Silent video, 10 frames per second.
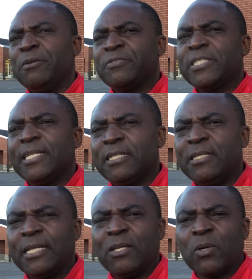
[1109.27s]
have
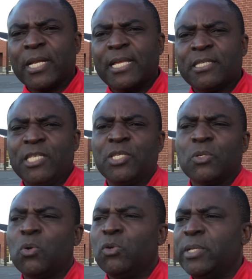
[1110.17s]
started an organization
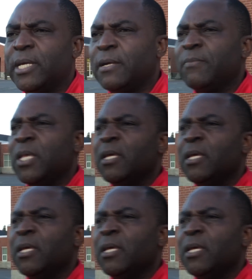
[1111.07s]
called the